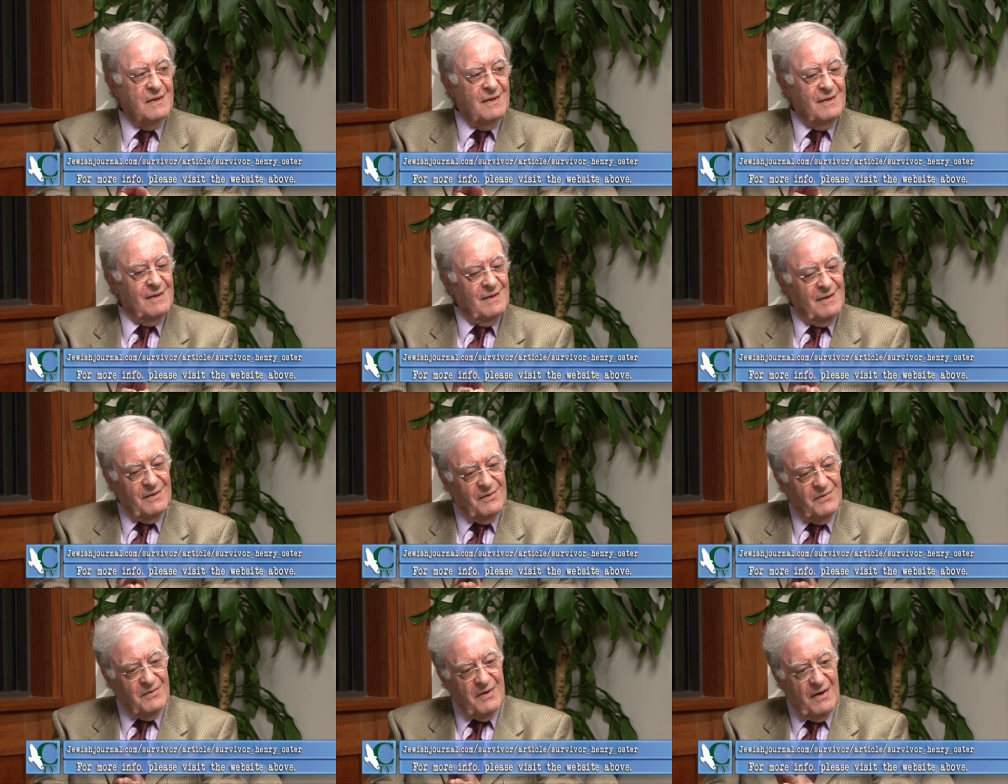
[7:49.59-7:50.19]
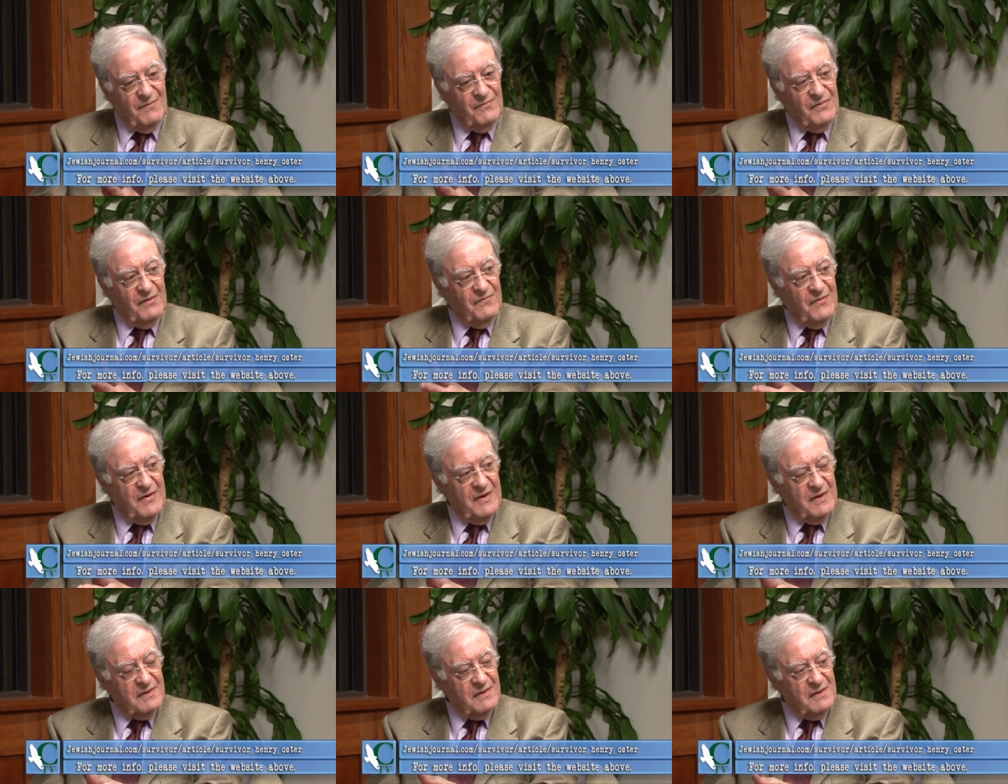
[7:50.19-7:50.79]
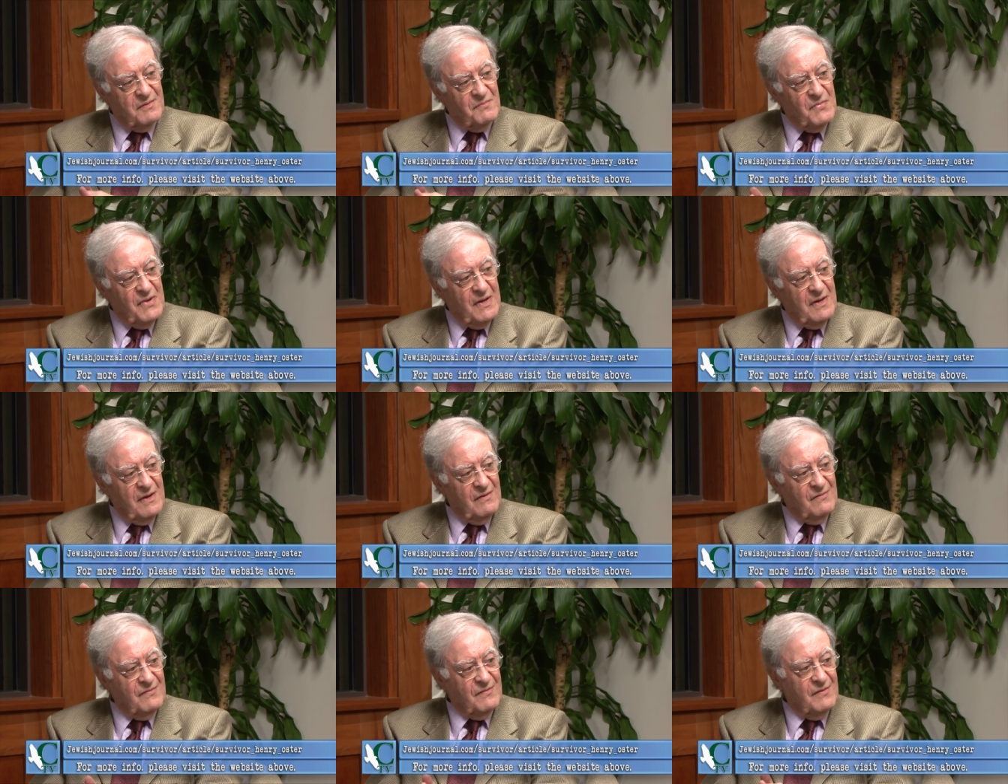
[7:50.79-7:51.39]
Yeah. You have the
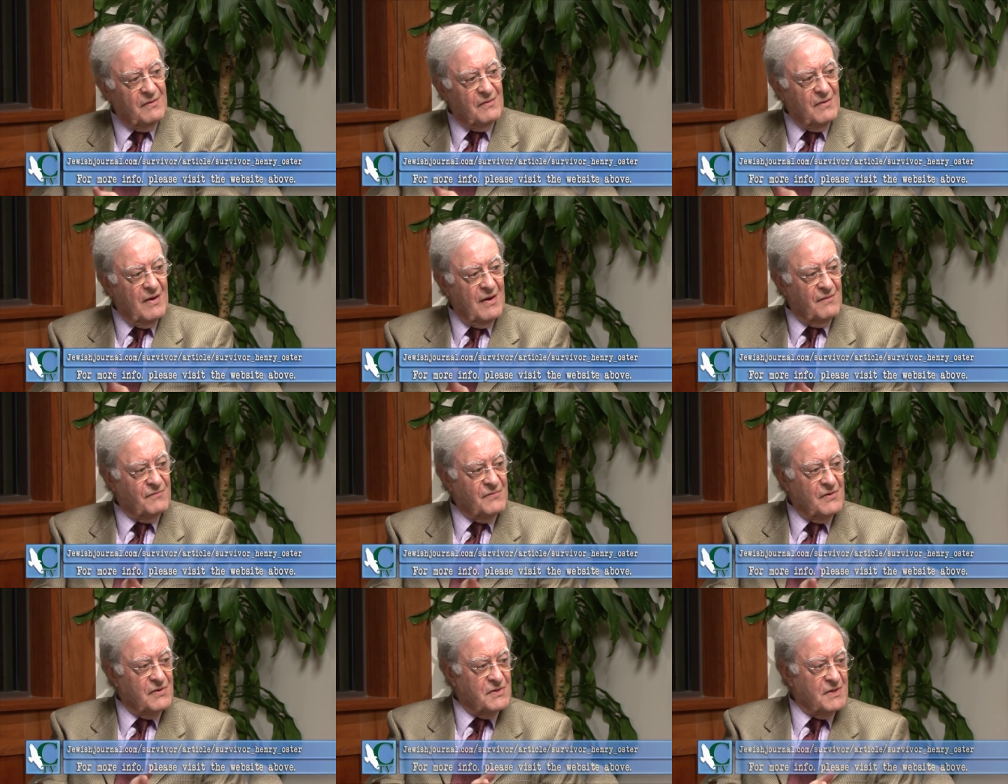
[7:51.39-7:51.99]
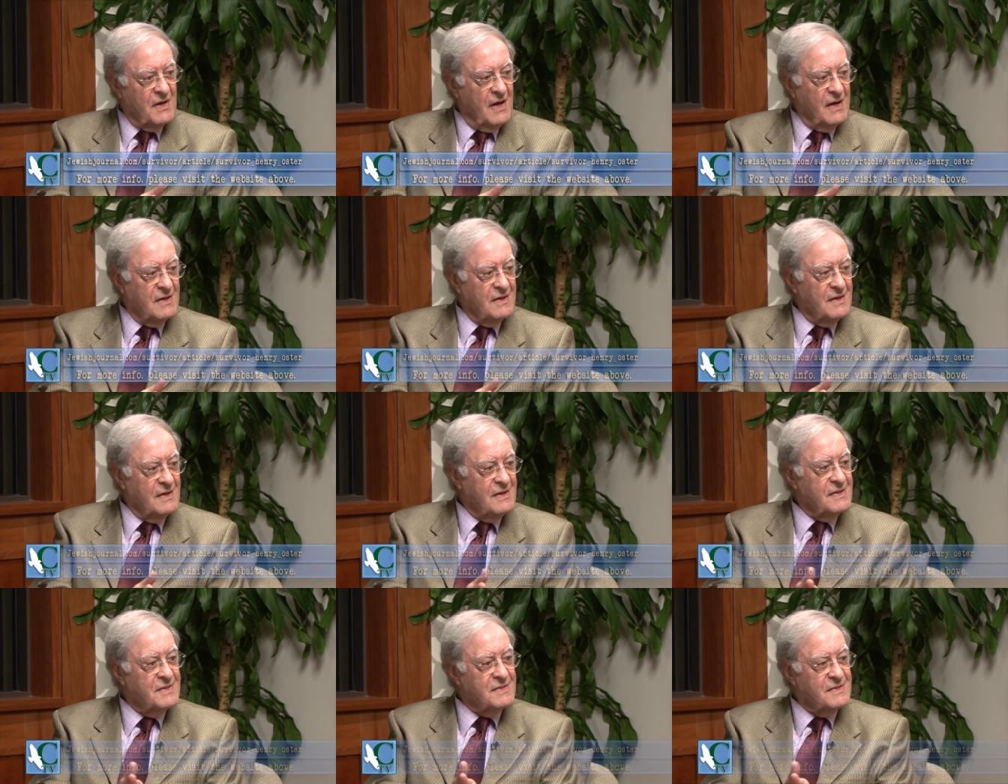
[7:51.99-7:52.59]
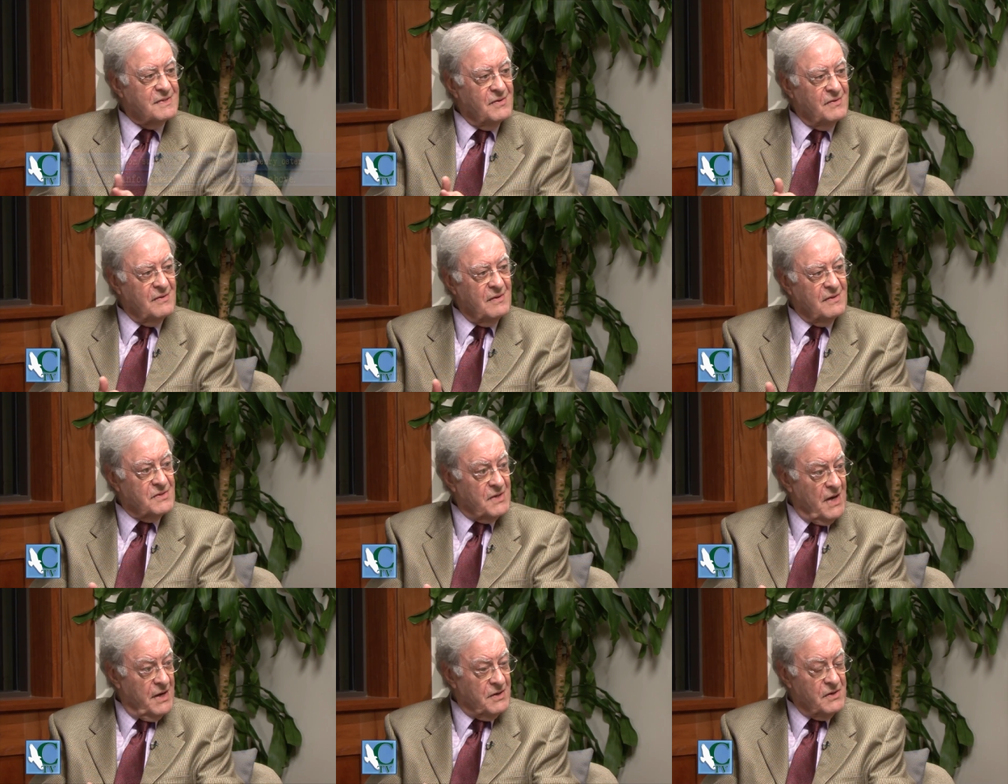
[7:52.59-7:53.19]
Vietnamese, you have the Chinese,
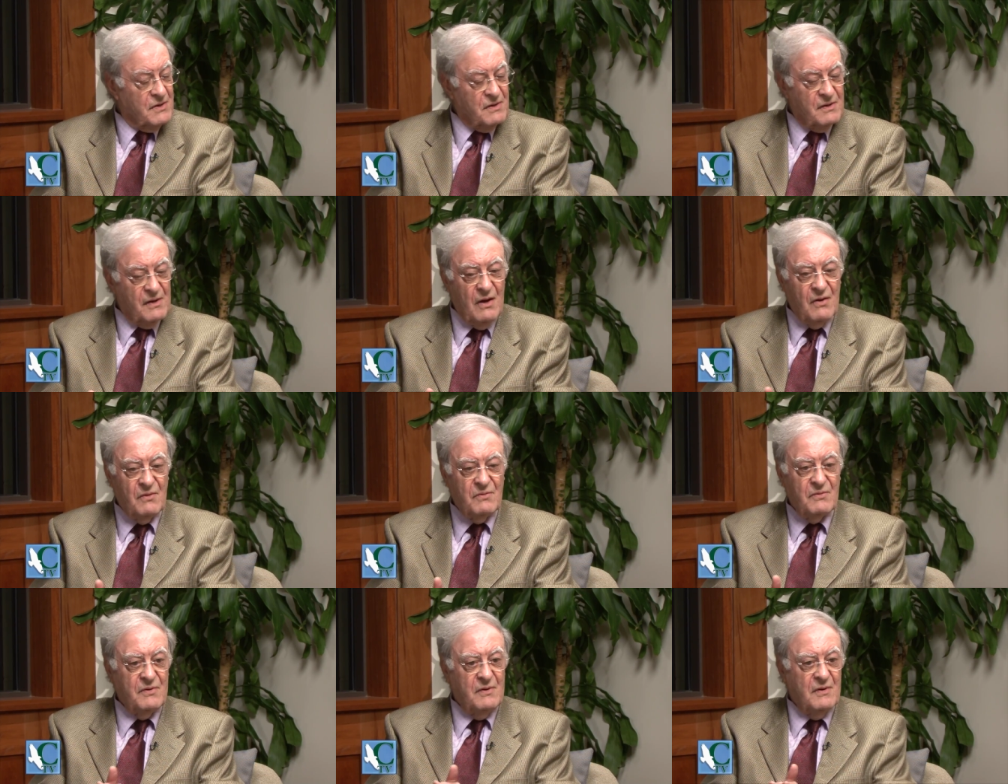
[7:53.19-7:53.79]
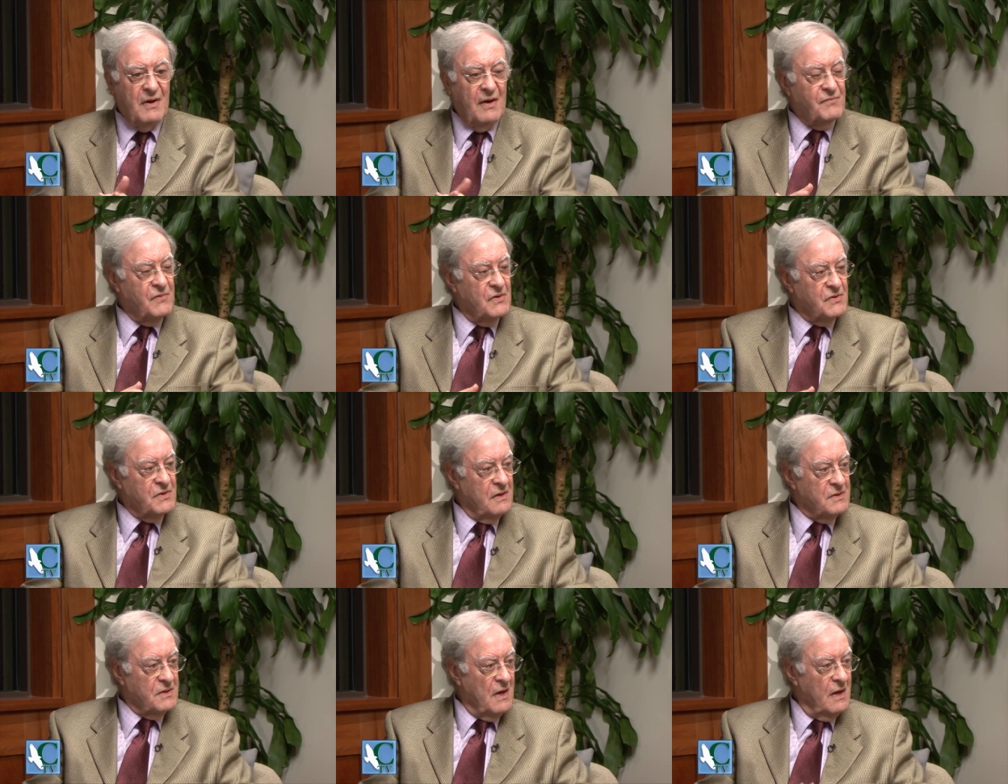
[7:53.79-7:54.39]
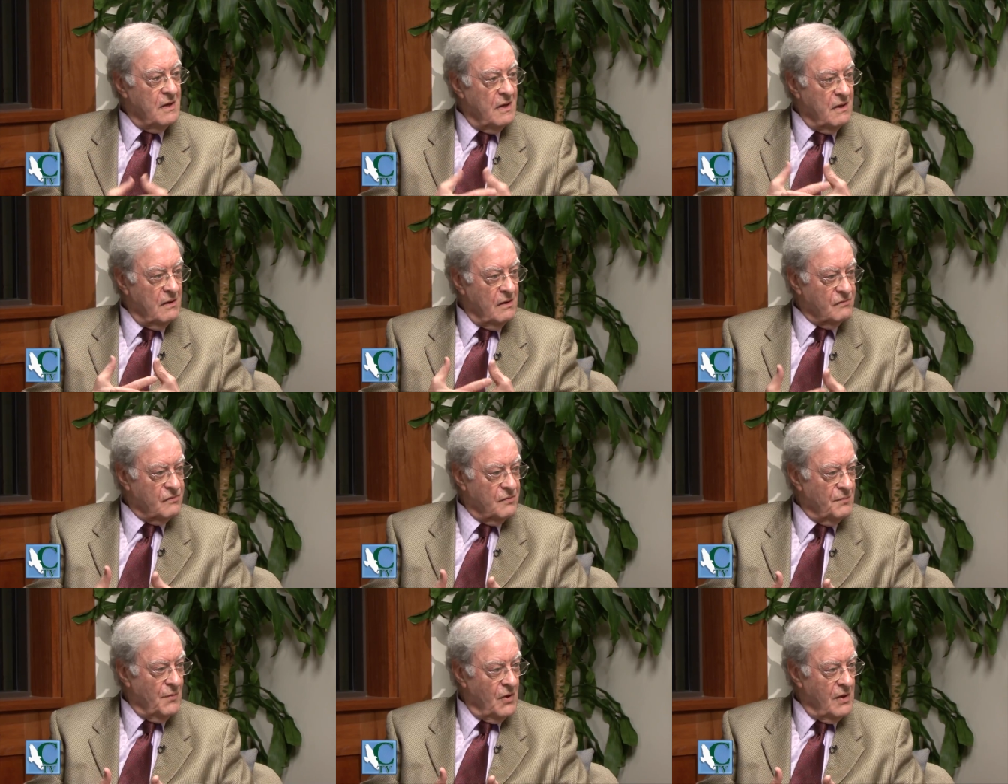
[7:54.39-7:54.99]
Chinatown, you have the
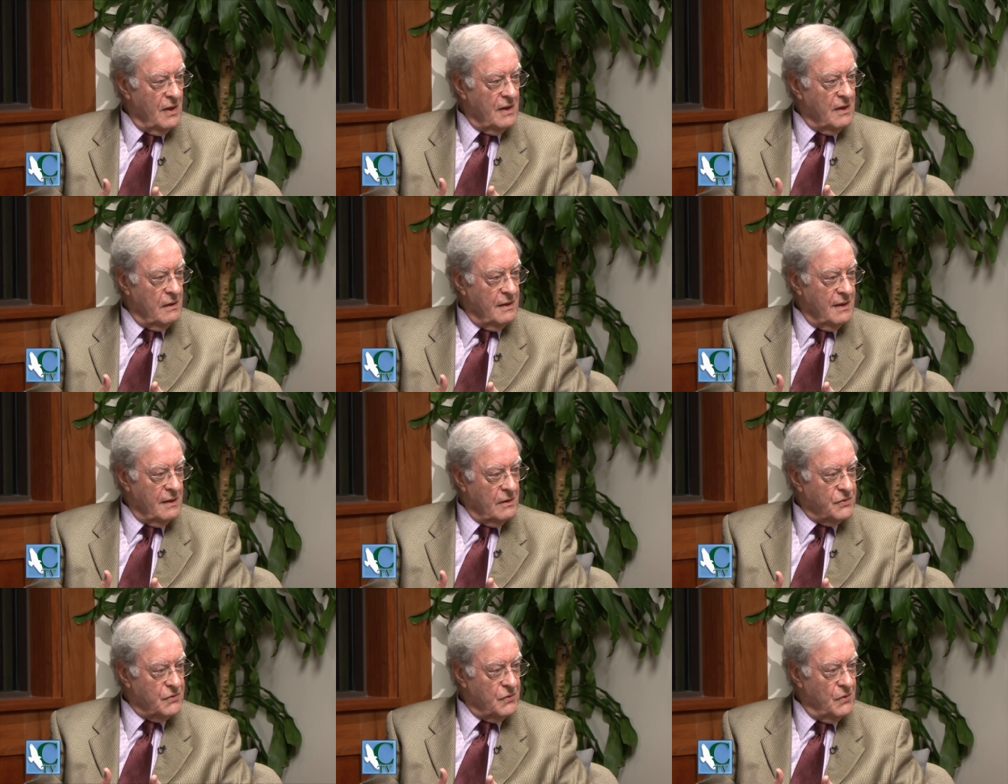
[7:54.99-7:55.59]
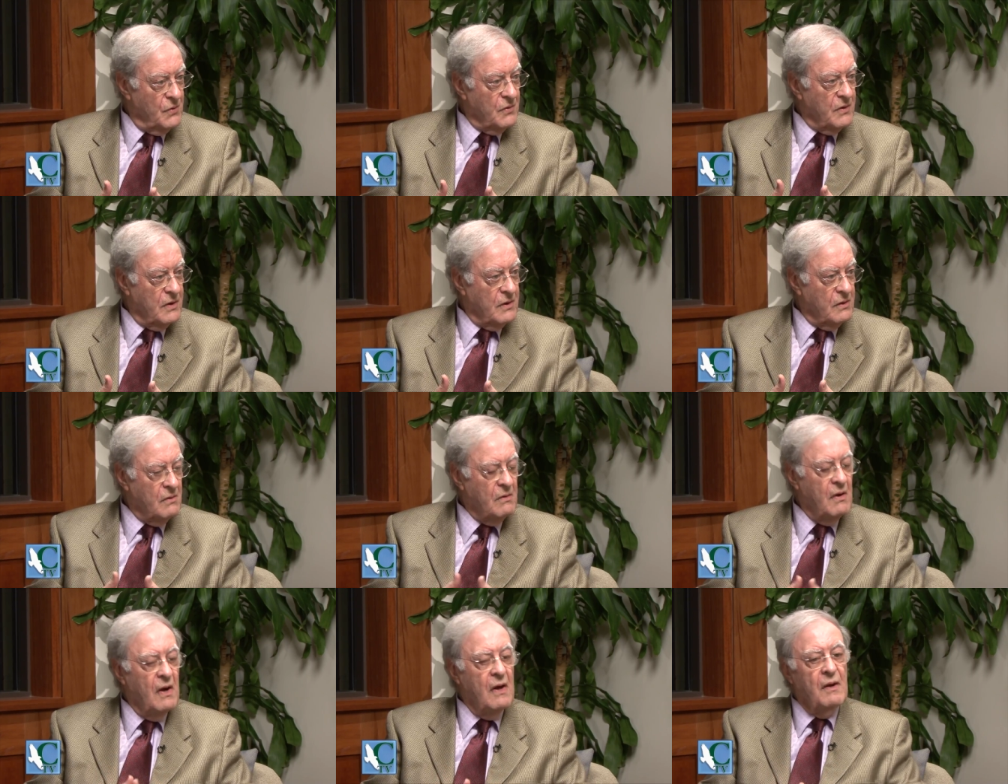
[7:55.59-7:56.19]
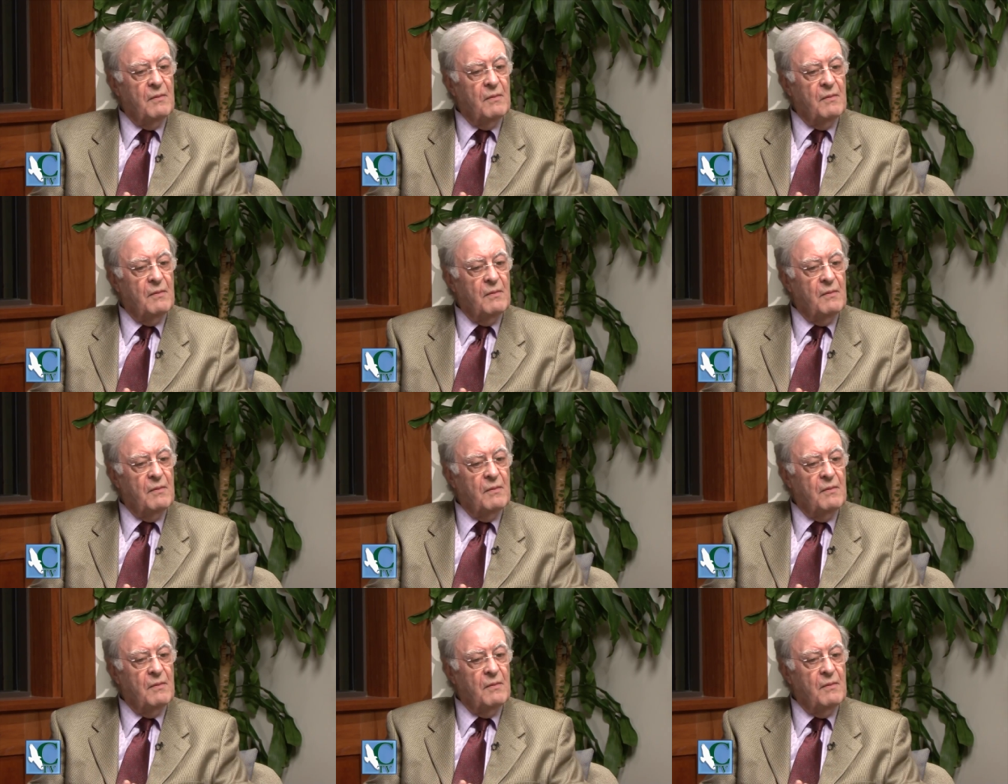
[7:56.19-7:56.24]
small, a little Tokyo.